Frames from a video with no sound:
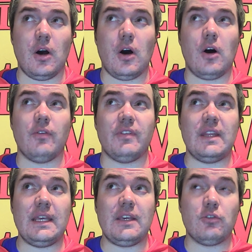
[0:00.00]
of
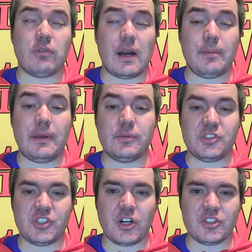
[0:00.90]
the crime he was
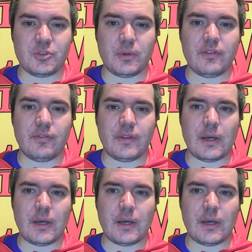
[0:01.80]
charged with.